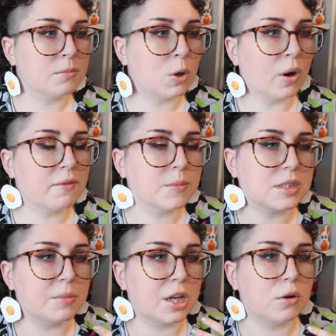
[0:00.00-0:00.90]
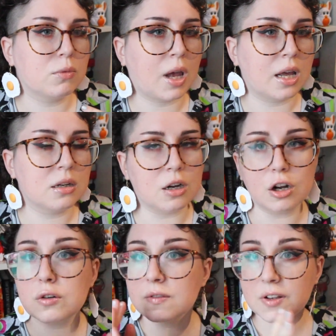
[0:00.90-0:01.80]
Going from somebody who read
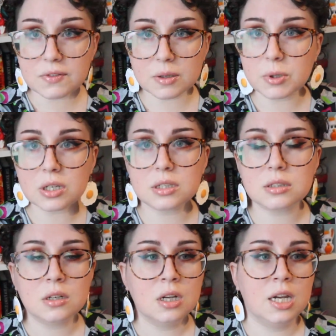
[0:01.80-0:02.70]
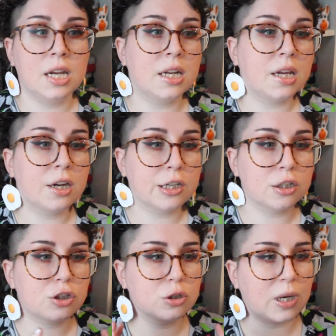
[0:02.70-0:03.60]
150 books in a
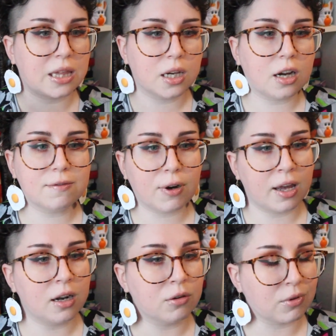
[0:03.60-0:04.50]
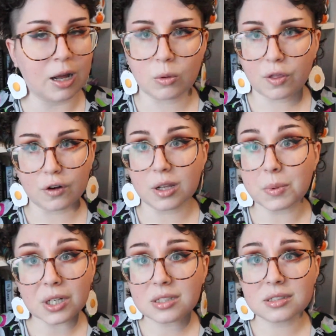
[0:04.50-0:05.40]
year to I think I've read around 30
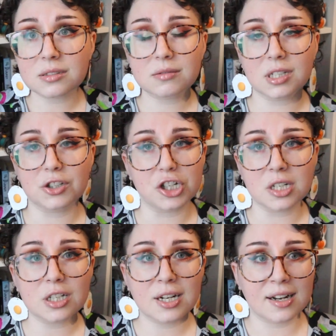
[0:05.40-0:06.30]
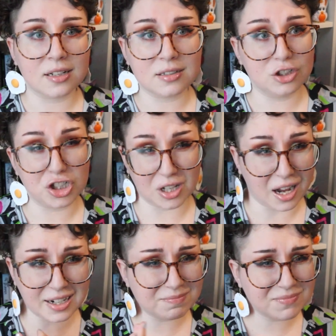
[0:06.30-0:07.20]
books this year, and it's
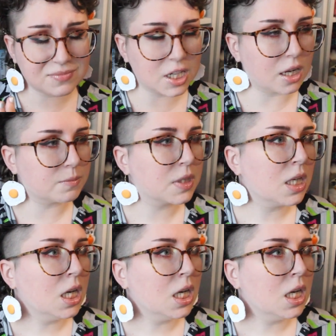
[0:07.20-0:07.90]
July, you know?